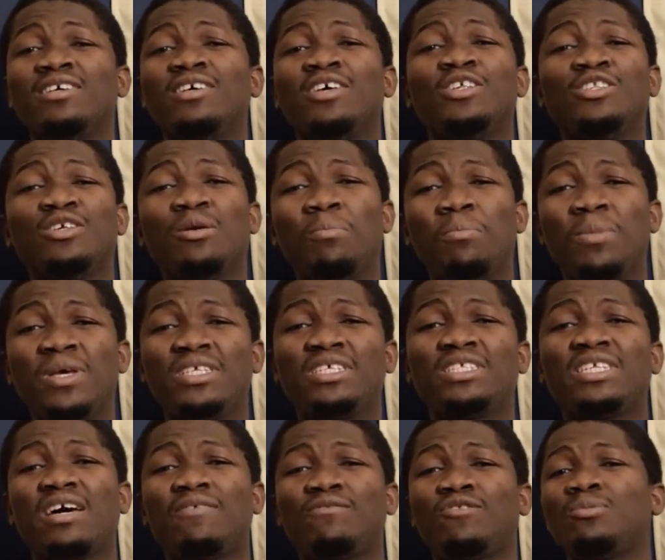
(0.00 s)
Some basics
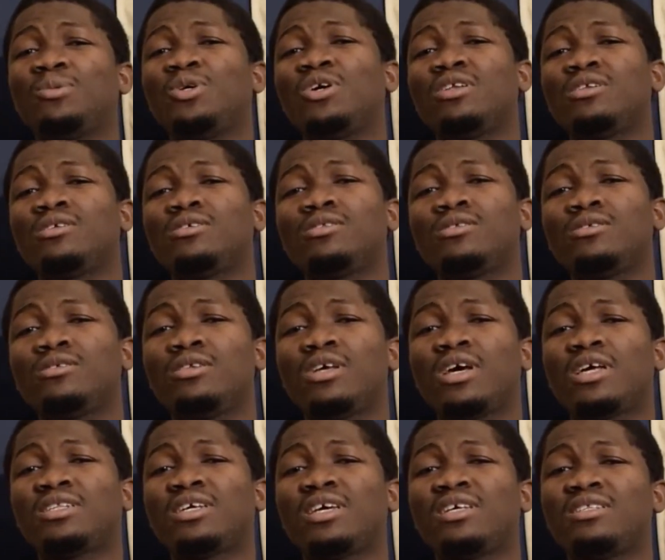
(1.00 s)
have to be understood.
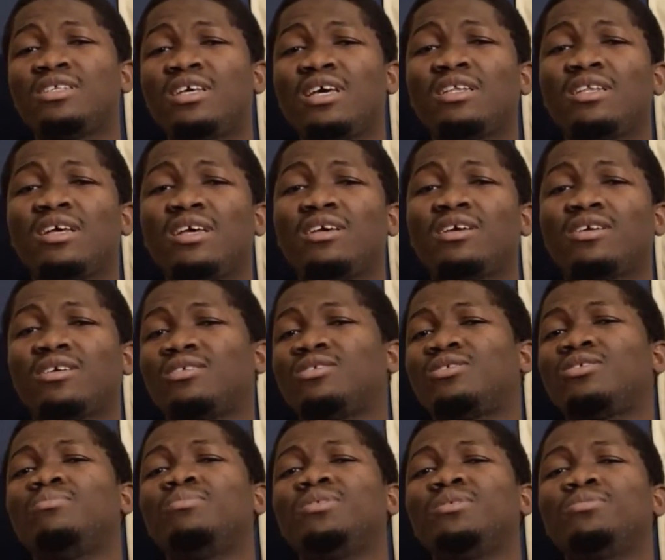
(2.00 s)
As I said, like
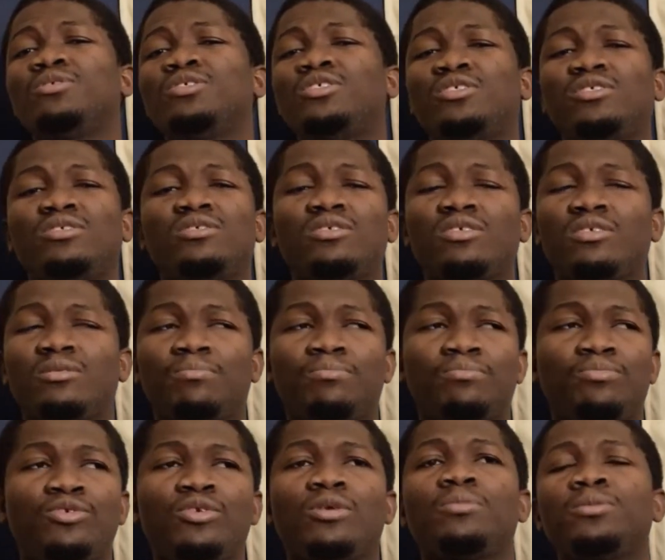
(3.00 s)
some people just
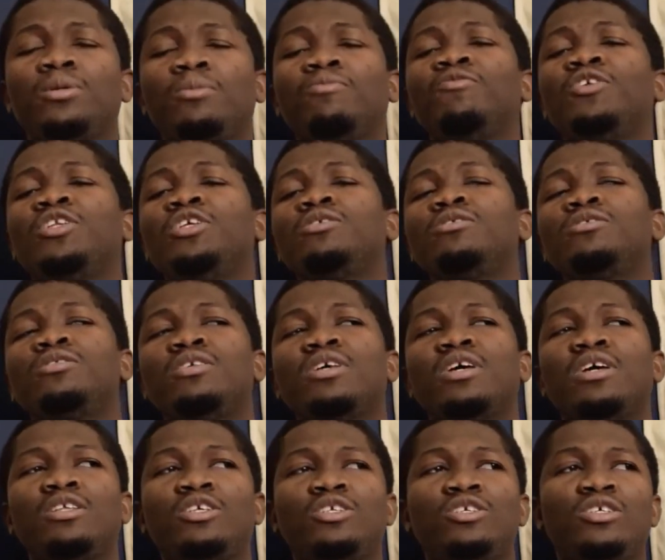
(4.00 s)
put up some videos
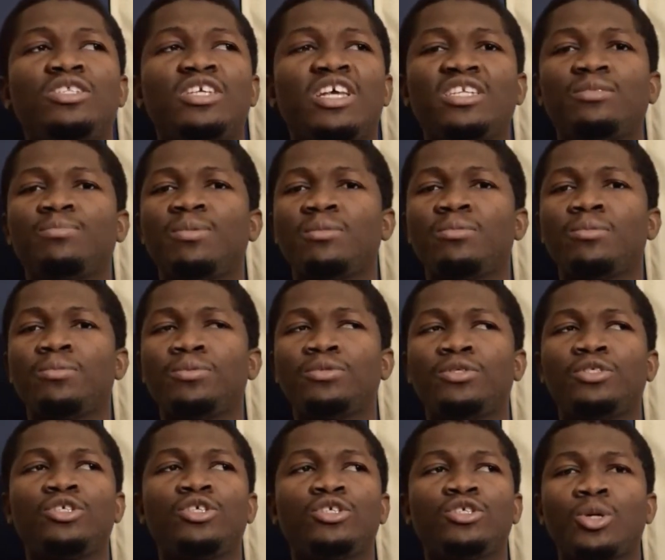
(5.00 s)
there, they just expect people to
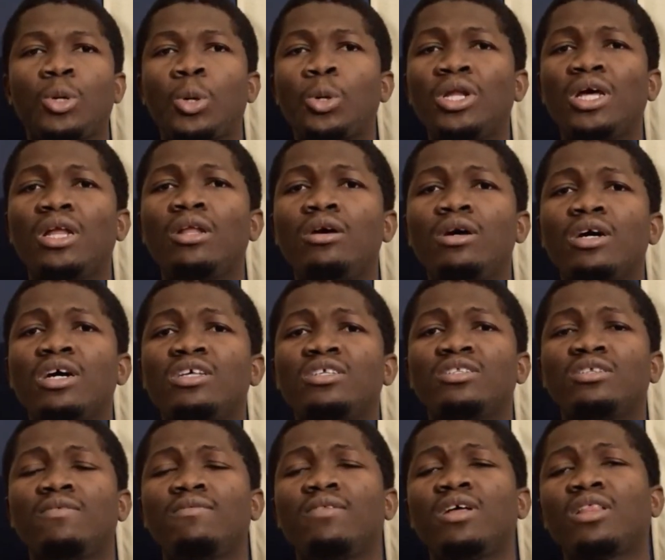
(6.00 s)
just code along and
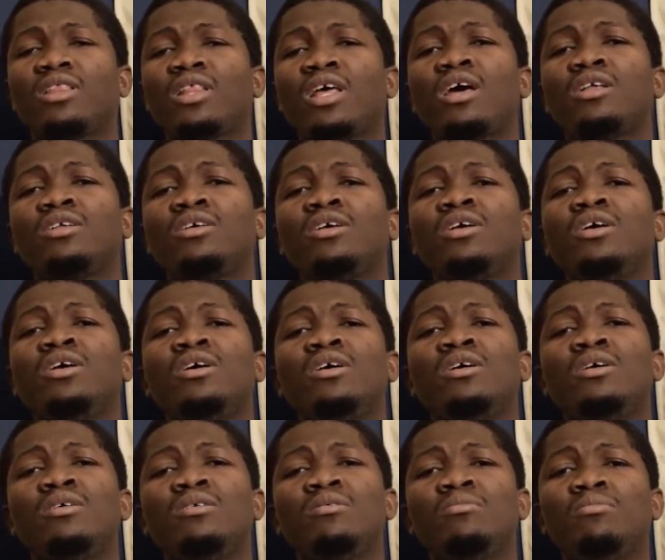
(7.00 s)
stuff like that.
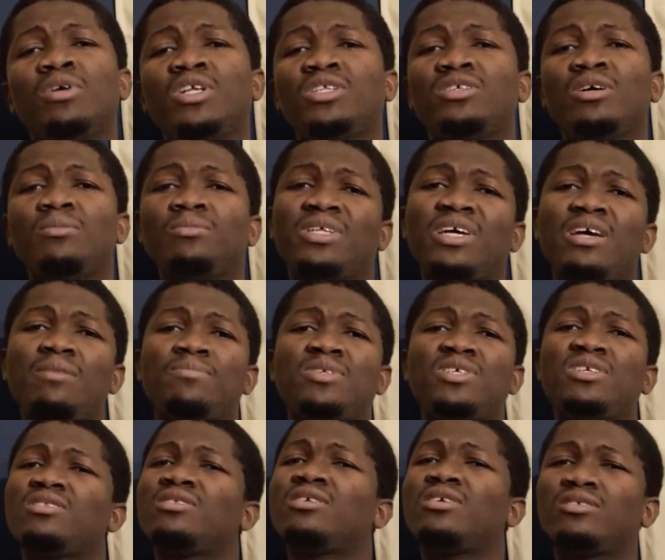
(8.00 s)
But sometimes
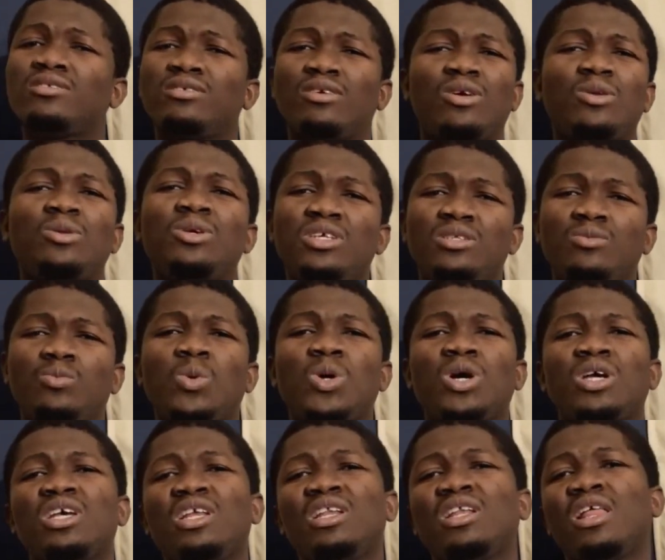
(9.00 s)
it's not always
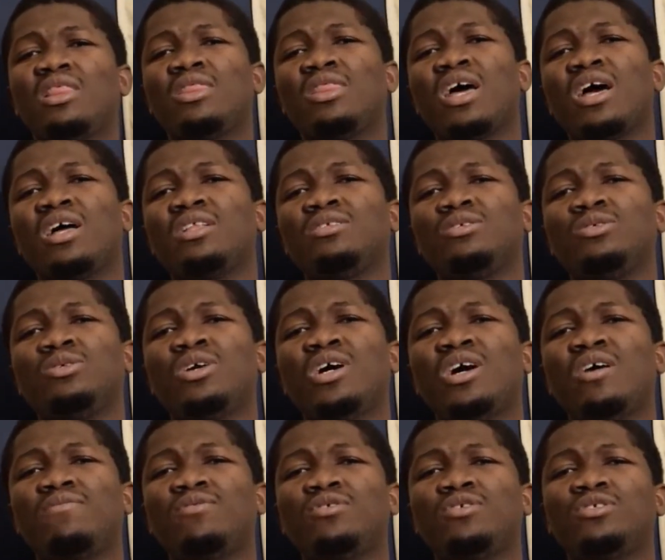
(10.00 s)
working like that. You
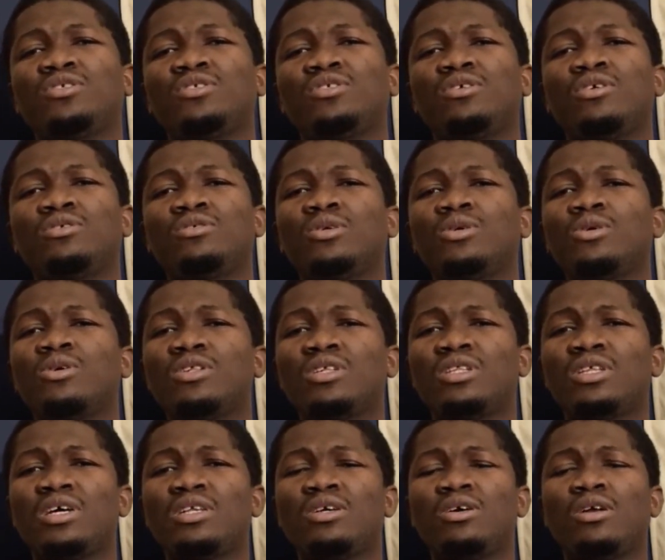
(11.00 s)
have to just also
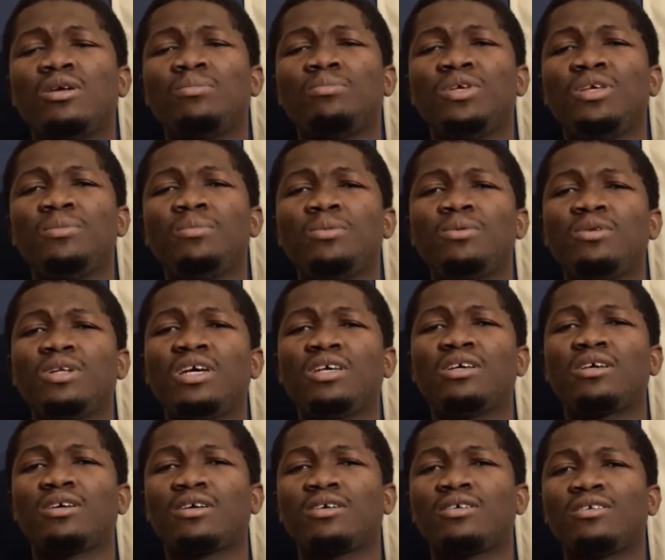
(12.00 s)
consider the other people,
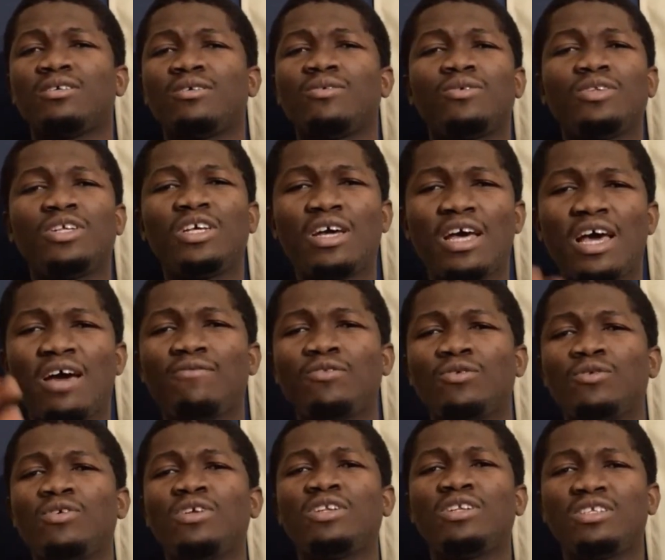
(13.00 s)
like they have
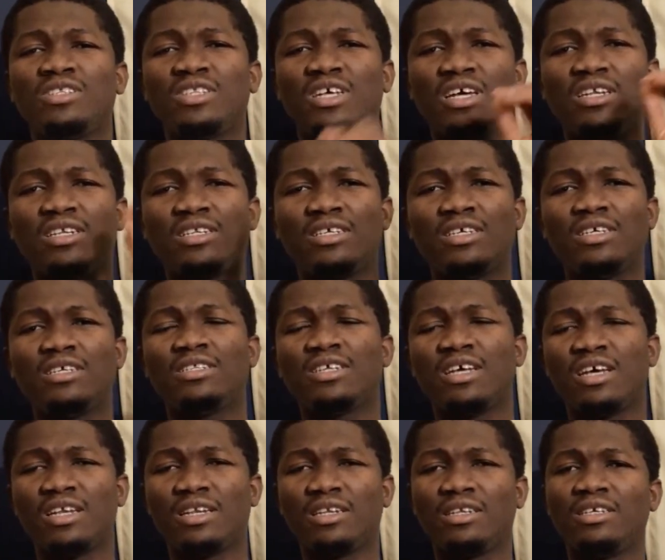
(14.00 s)
to understand these
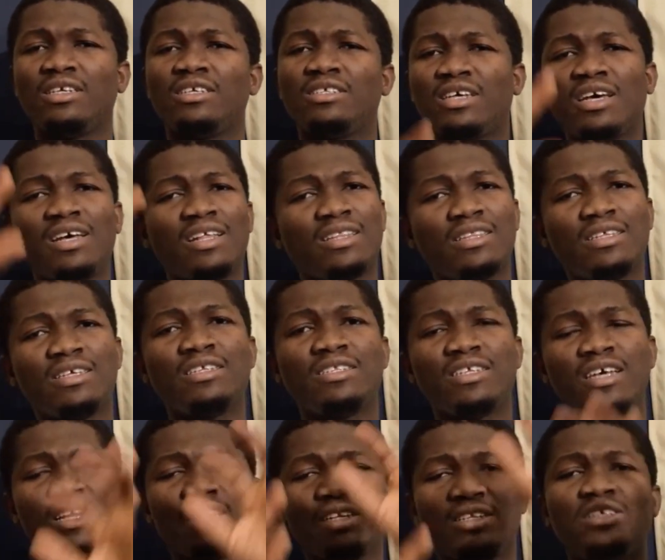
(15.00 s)
and these and these
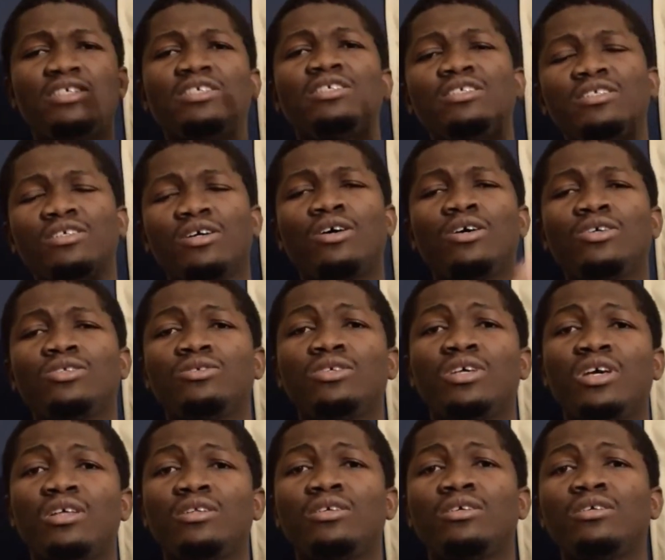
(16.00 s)
and this all
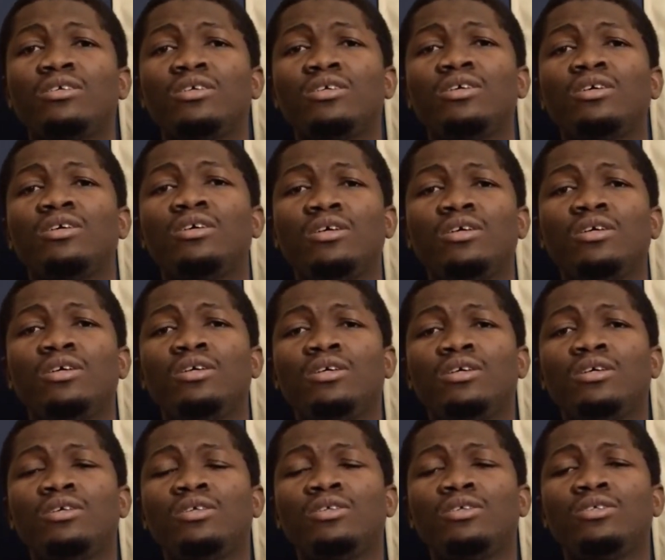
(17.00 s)
together.
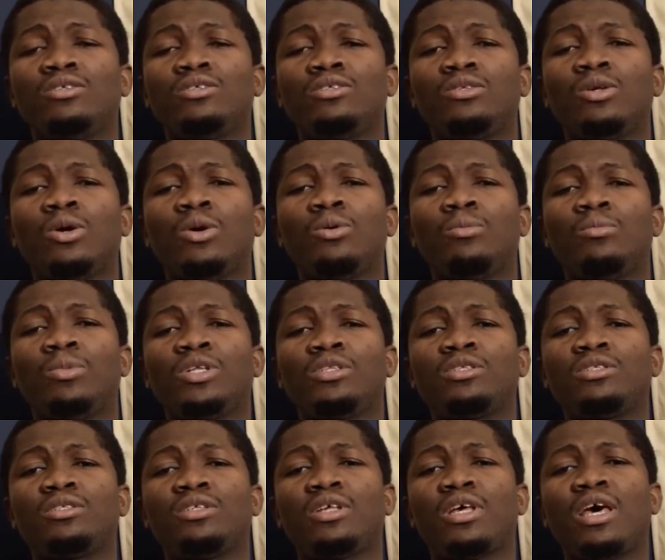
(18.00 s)
So,
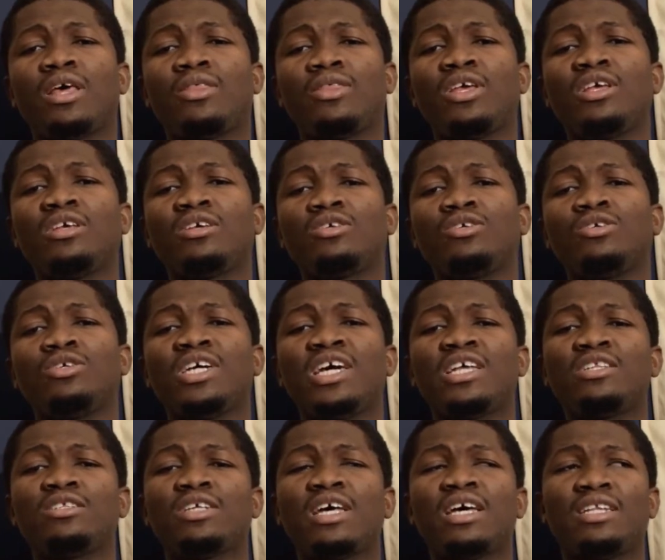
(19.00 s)
but I think you
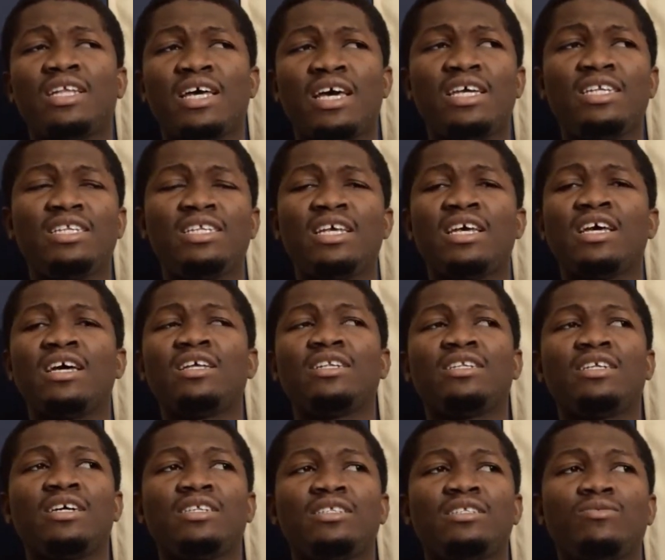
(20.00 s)
get an idea
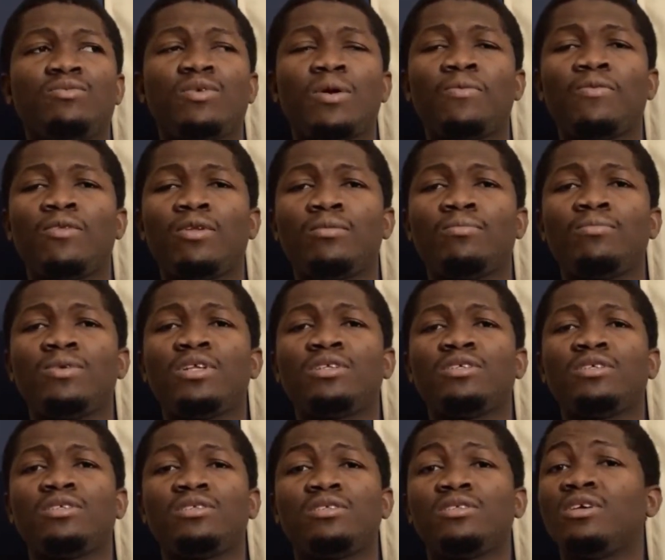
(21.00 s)
that web development
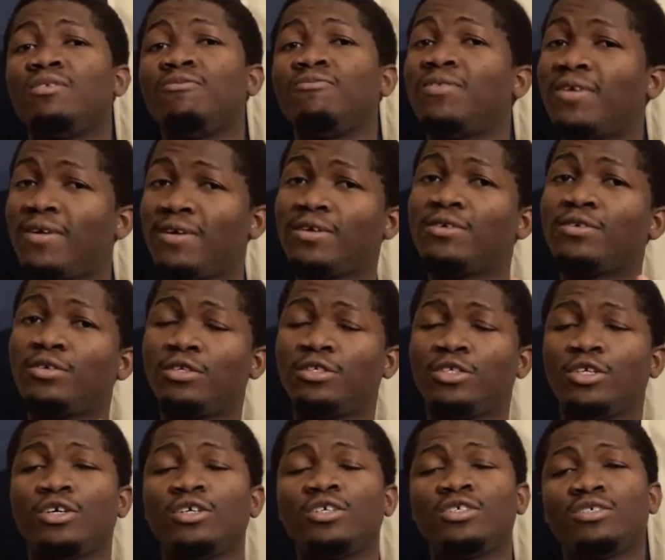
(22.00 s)
is a very good
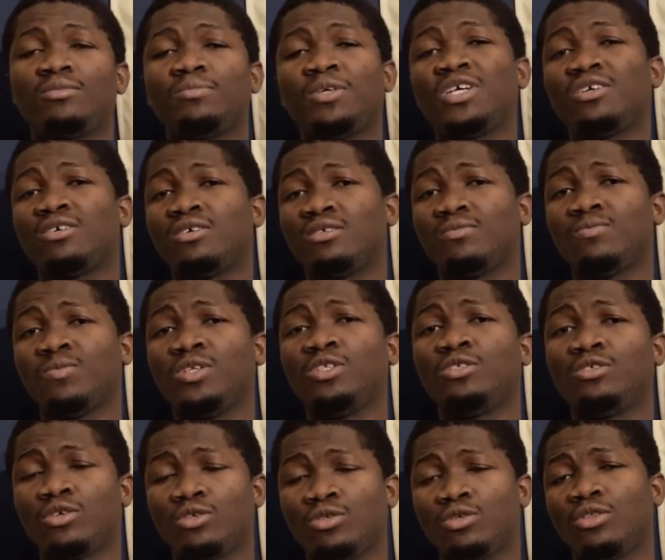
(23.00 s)
choice, because when
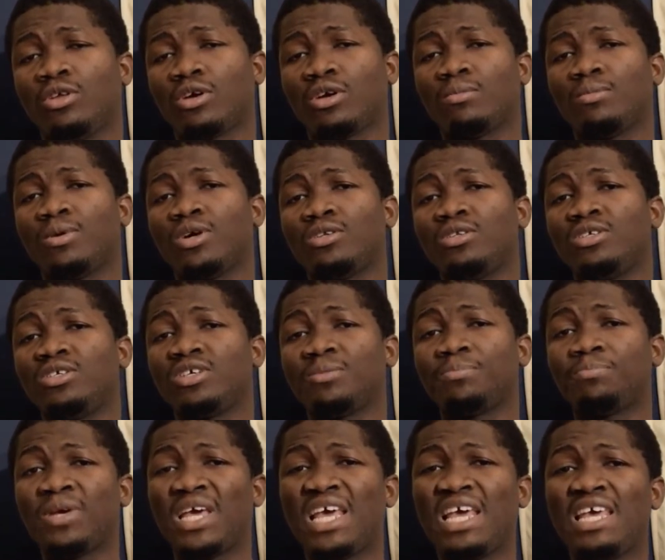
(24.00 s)
you also talk about the
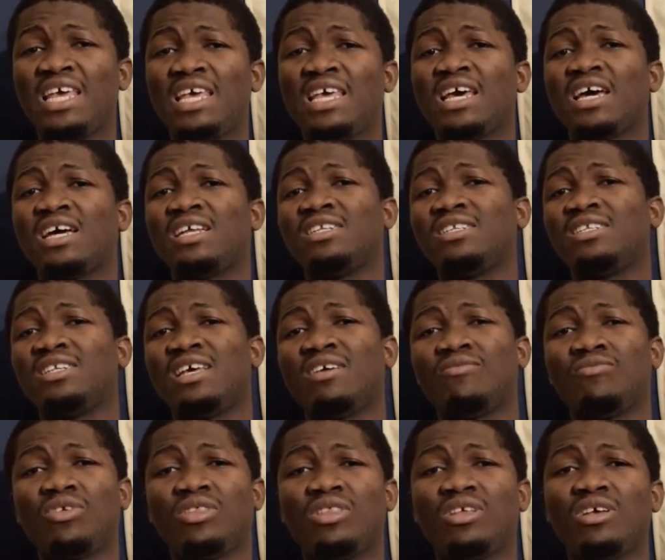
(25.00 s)
pay and
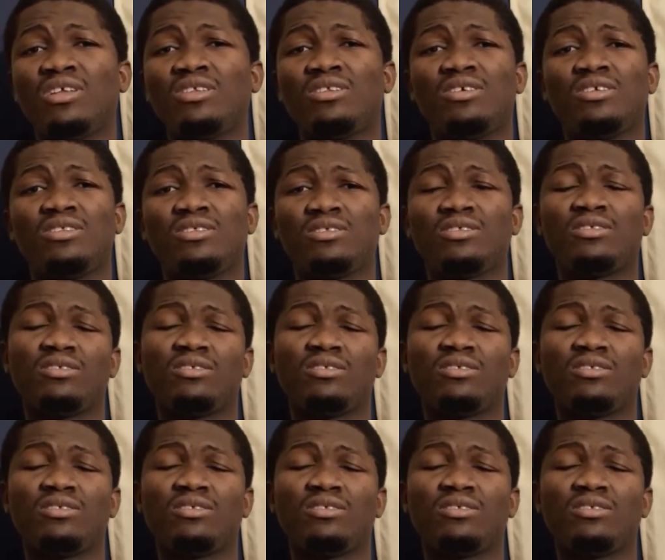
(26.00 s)
everything,